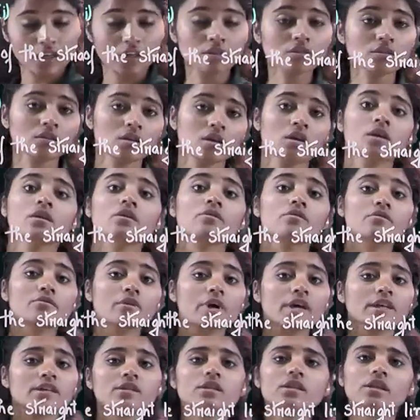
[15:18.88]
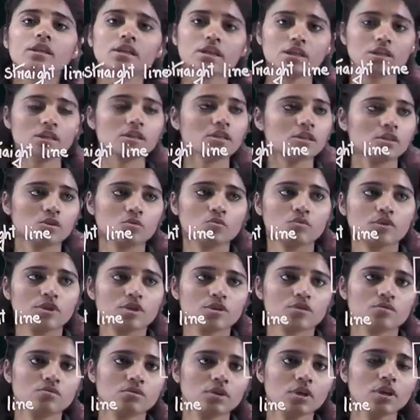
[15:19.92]
can write a linear
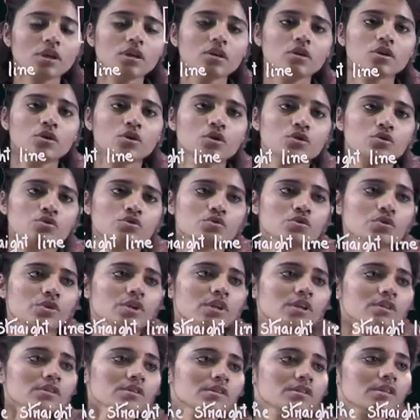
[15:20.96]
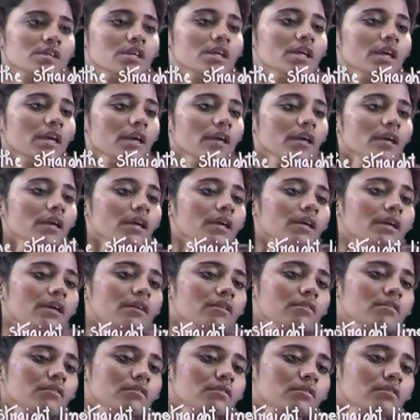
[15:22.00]
equation, okay? So, here see A,
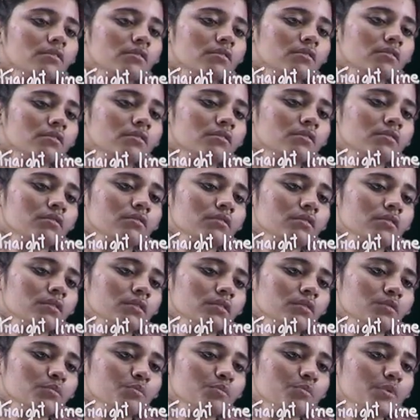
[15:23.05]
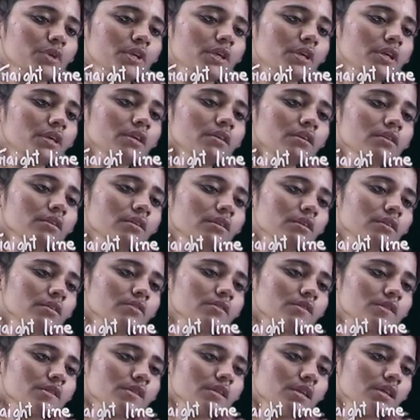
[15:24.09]
B,
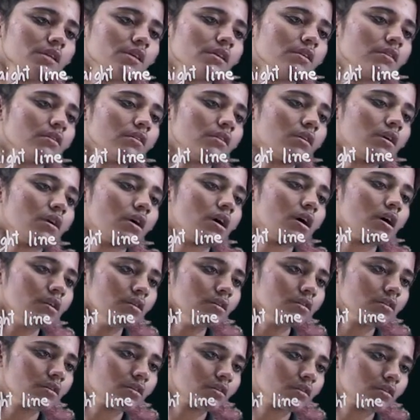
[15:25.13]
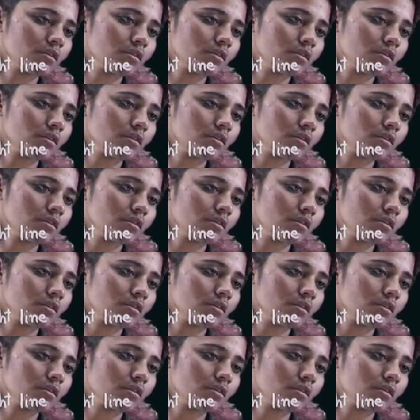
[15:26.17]
C are